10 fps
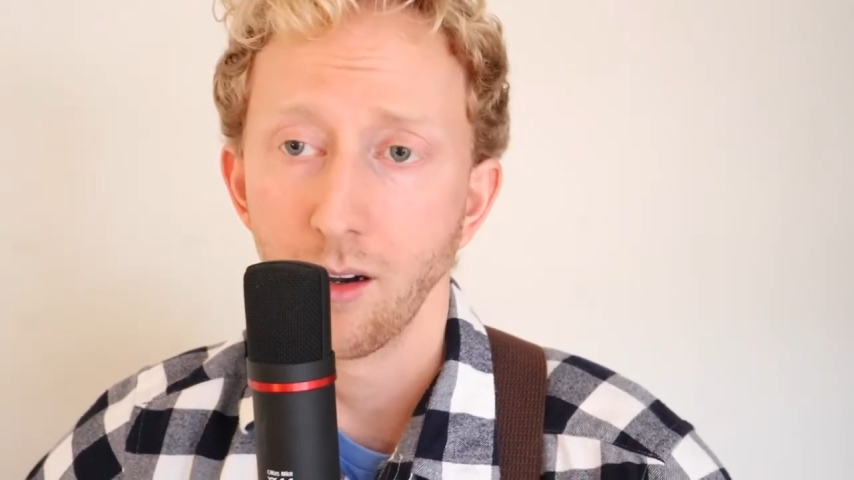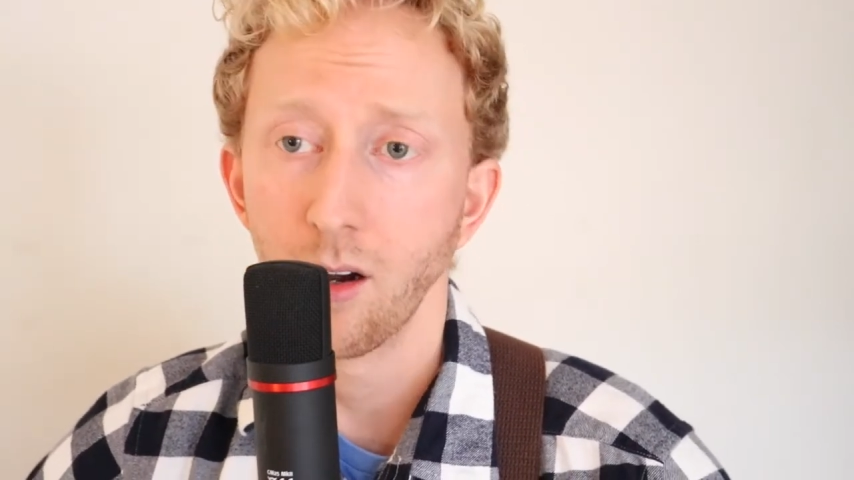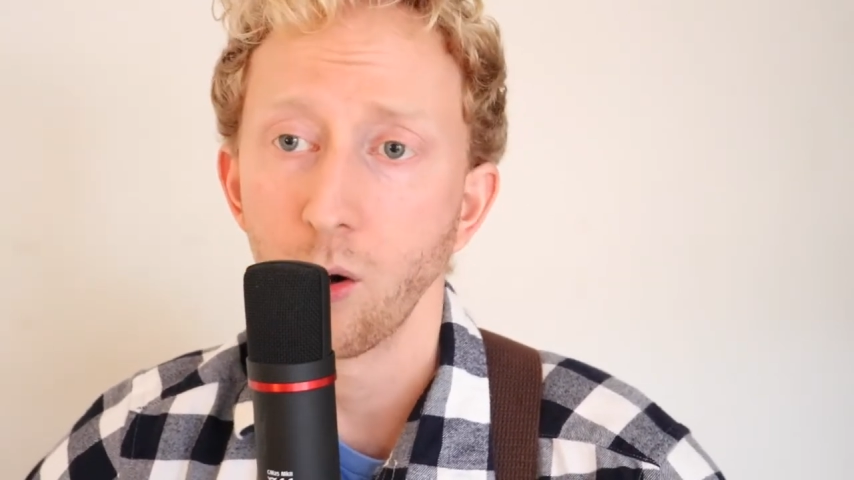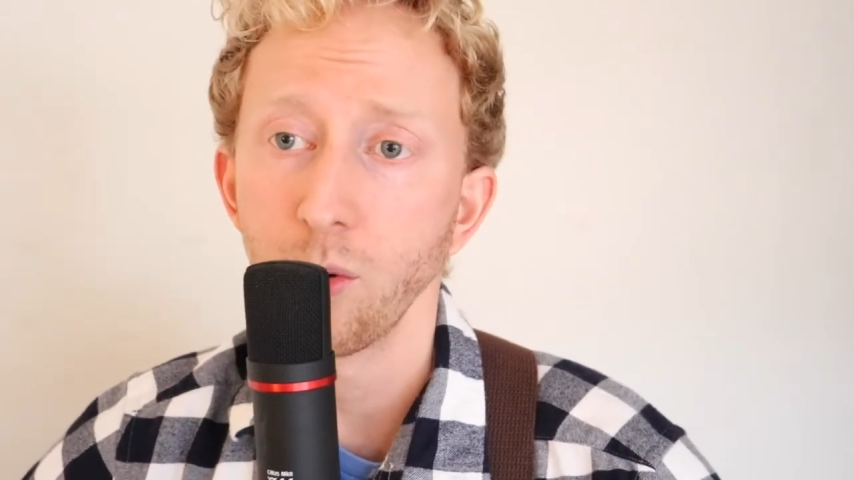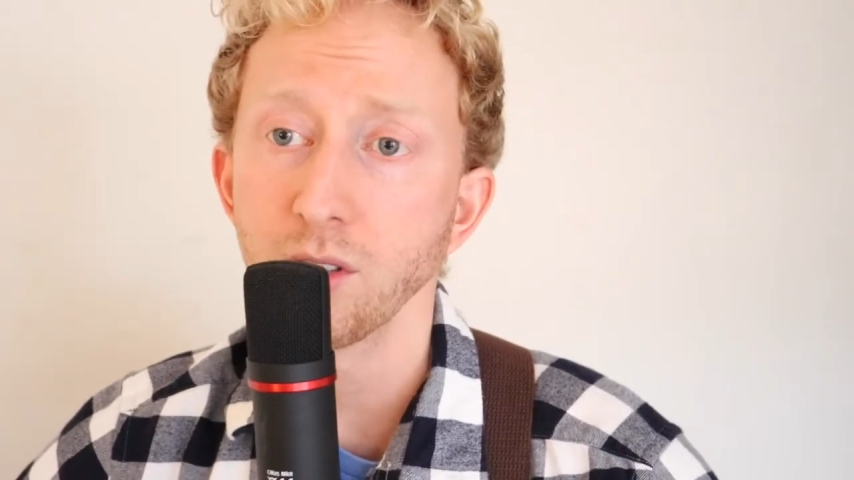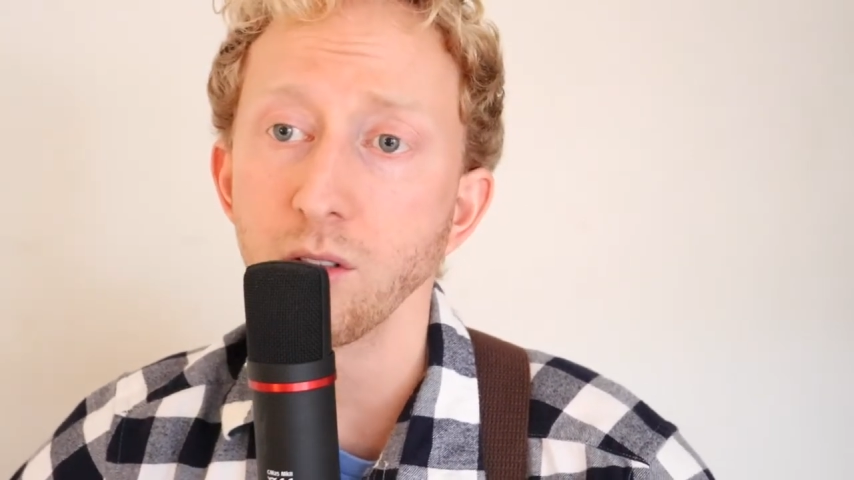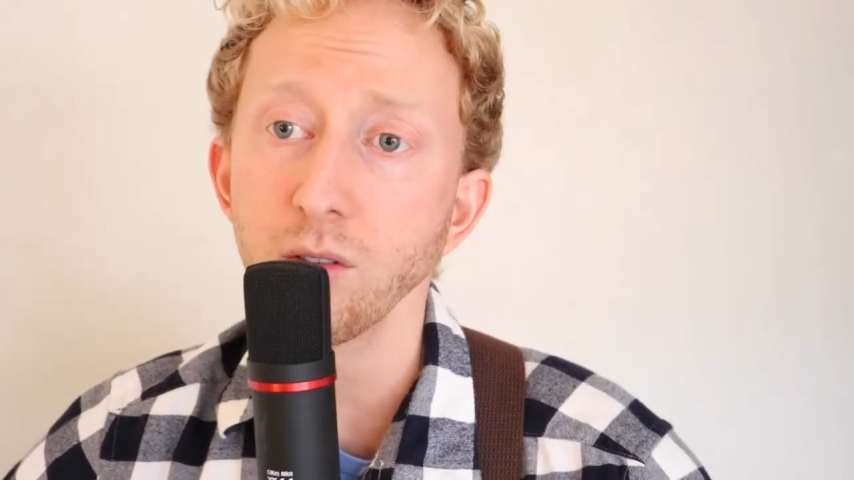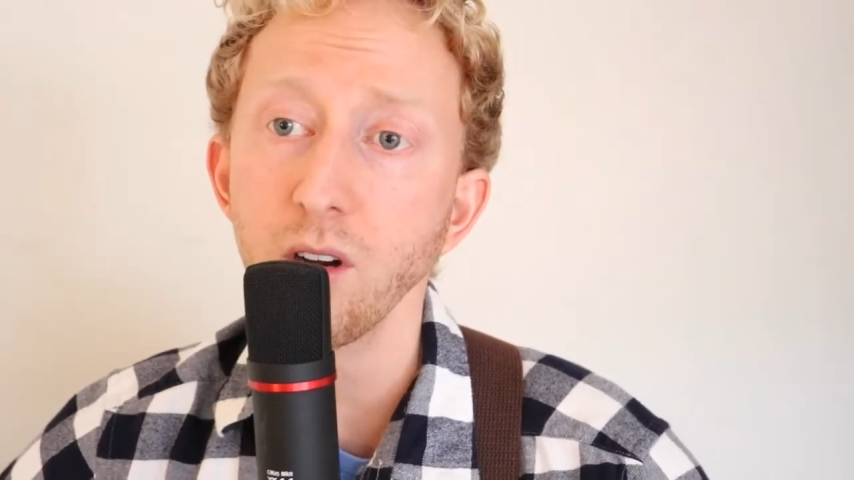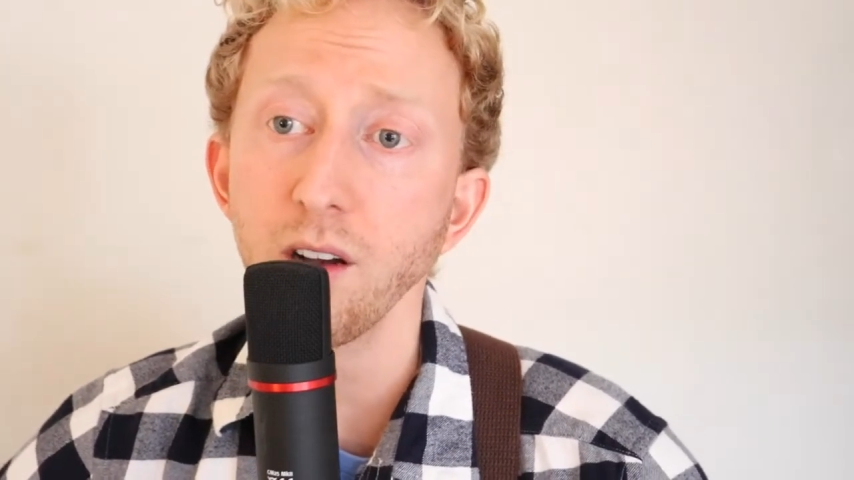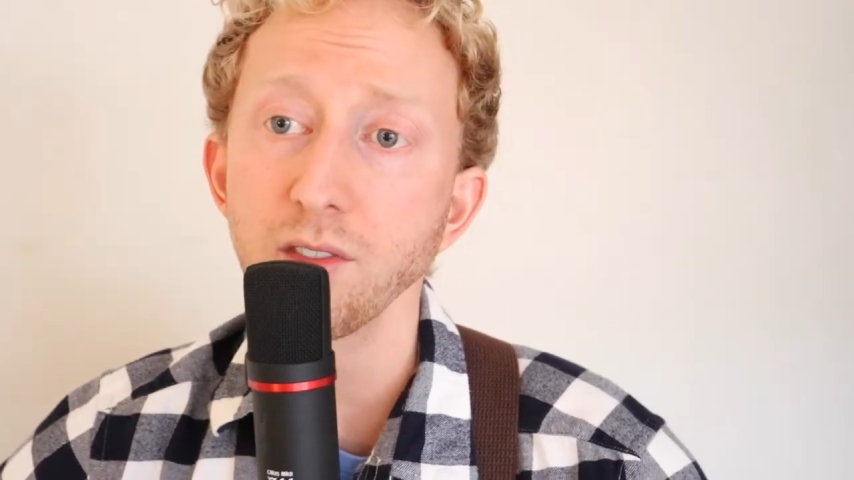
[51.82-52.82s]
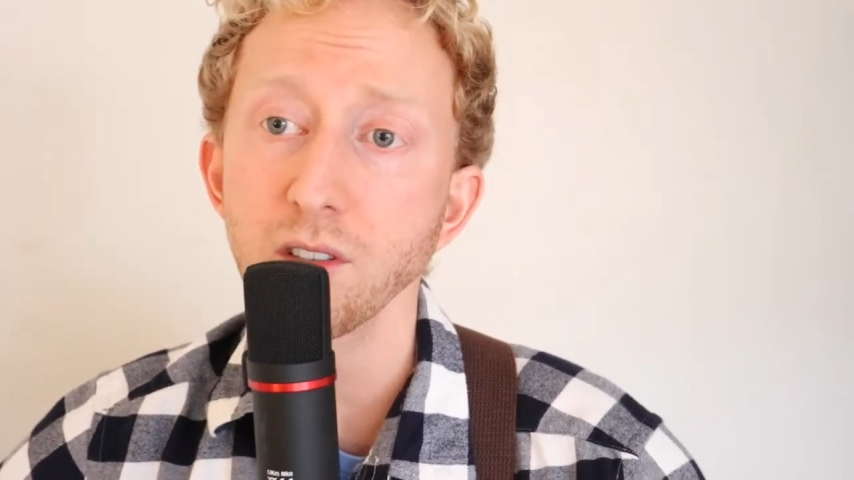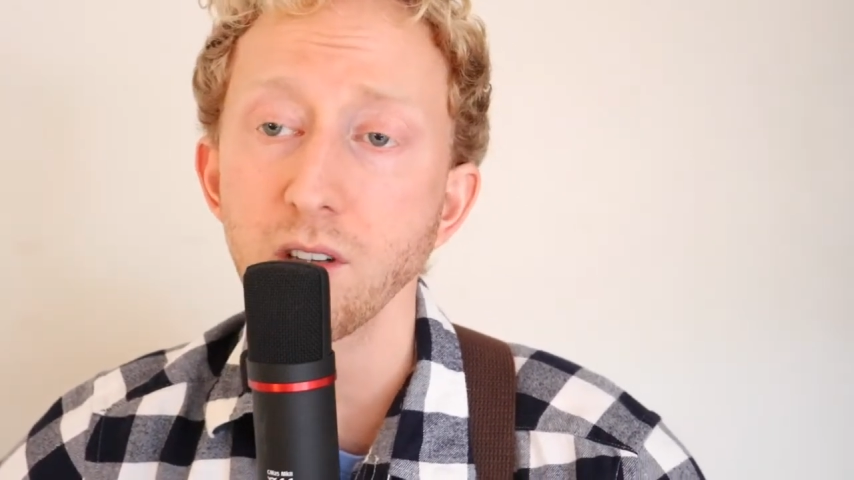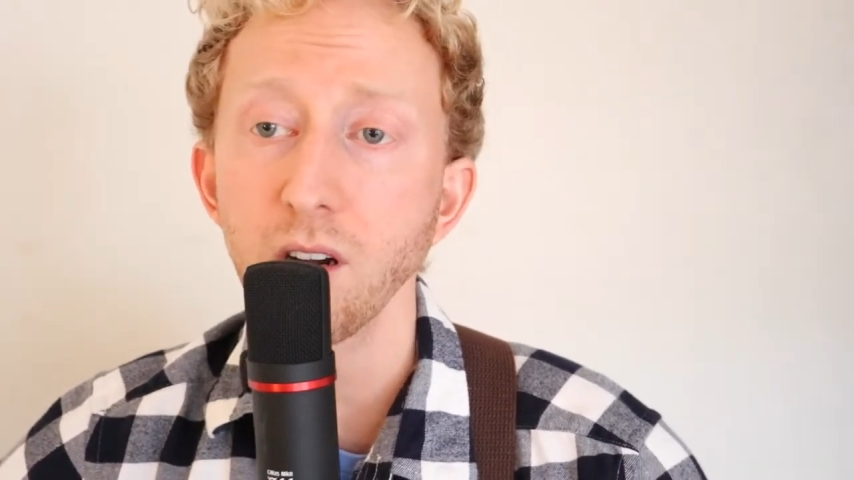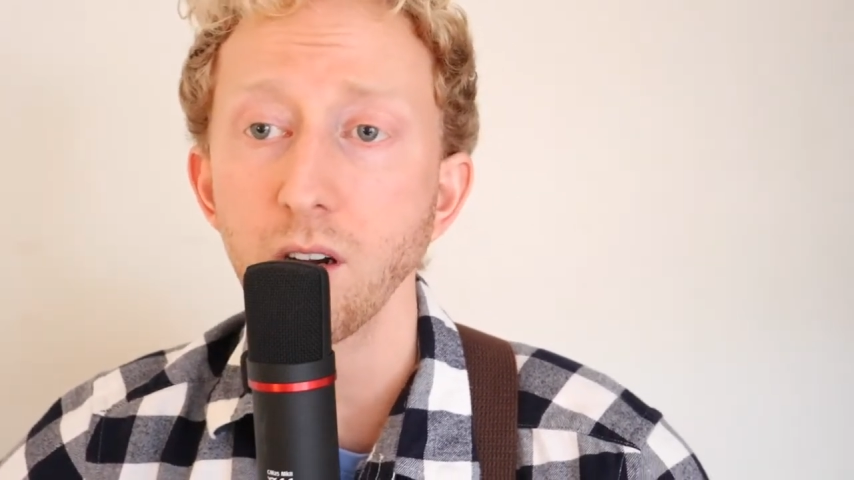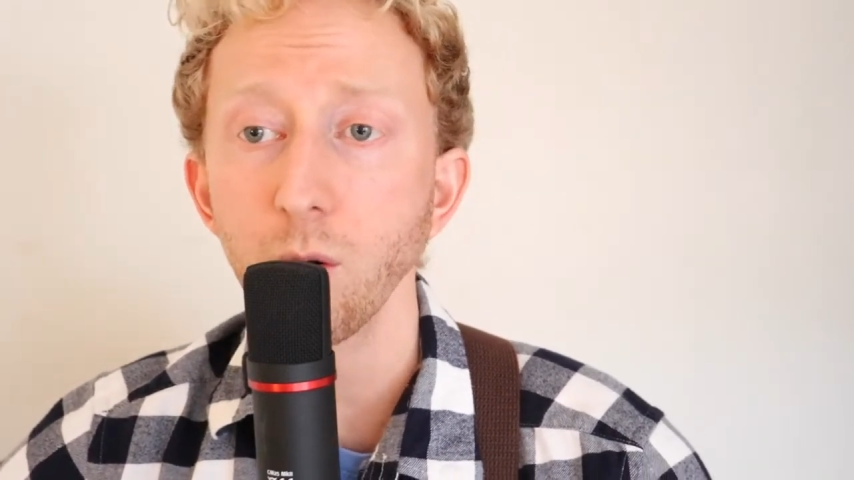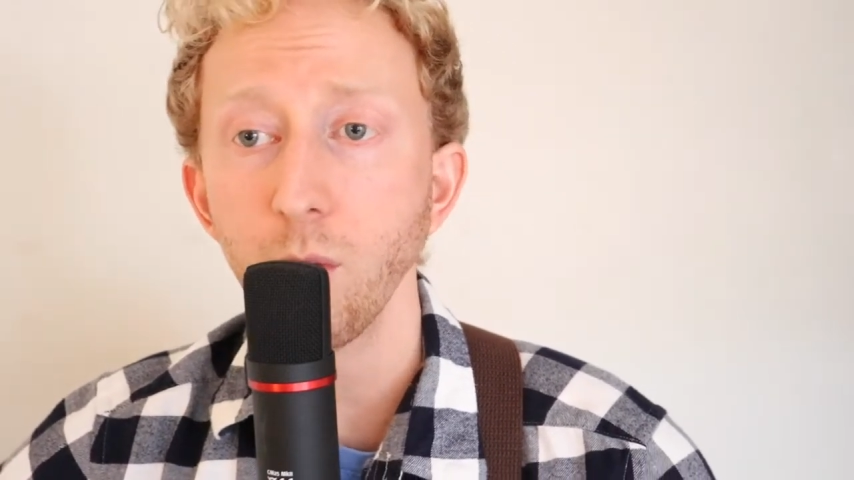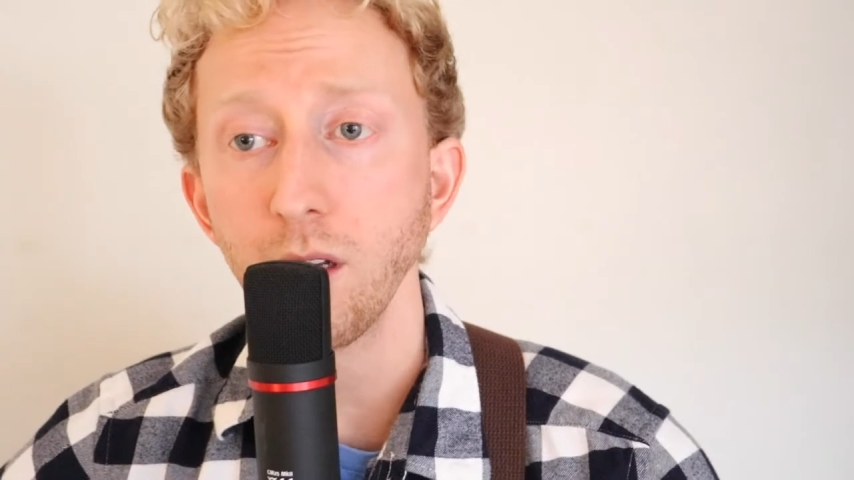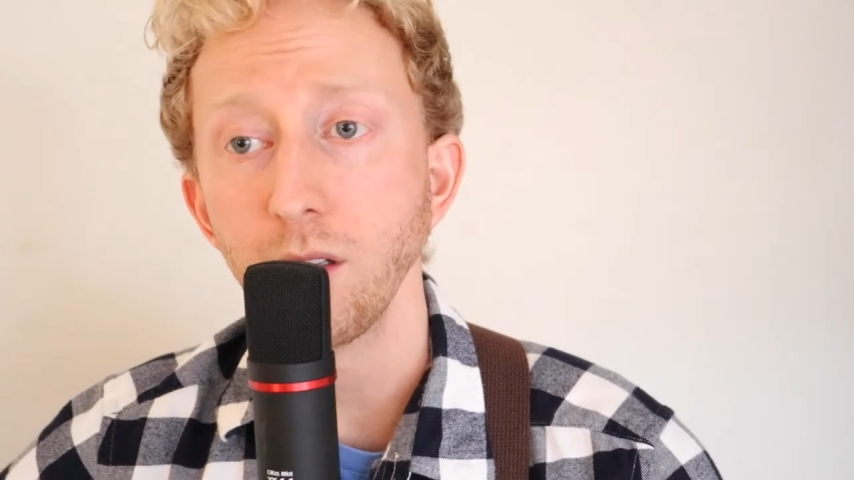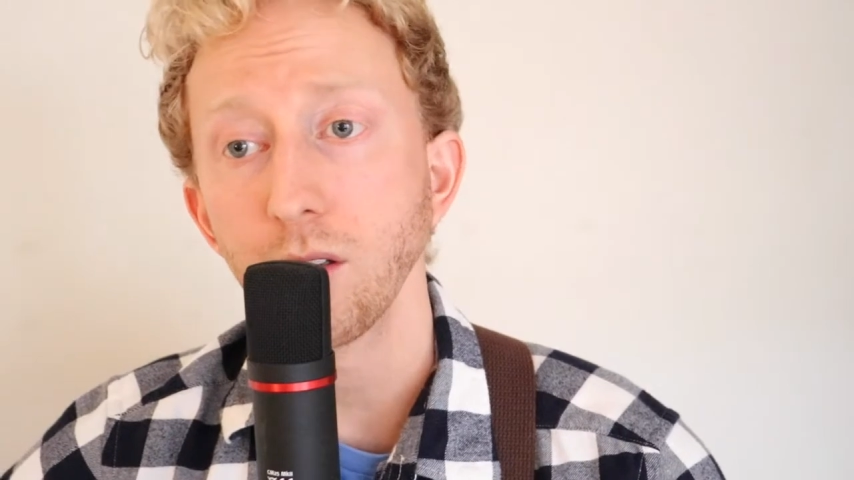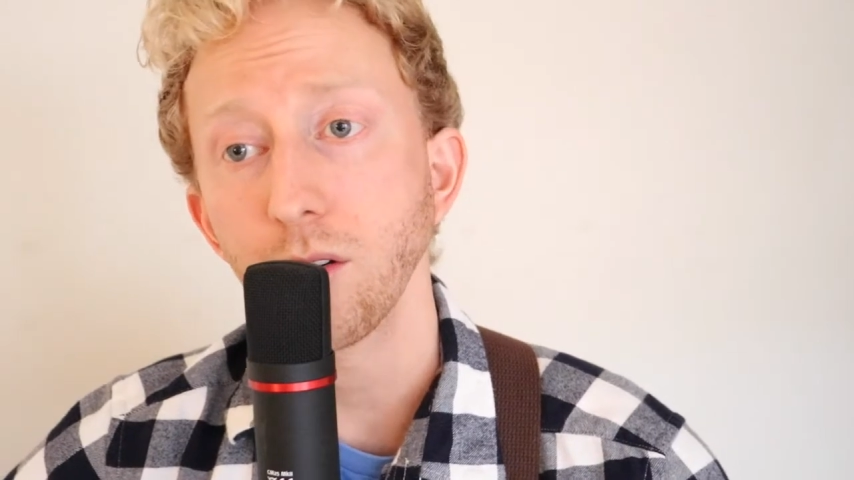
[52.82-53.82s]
Always a rough start when you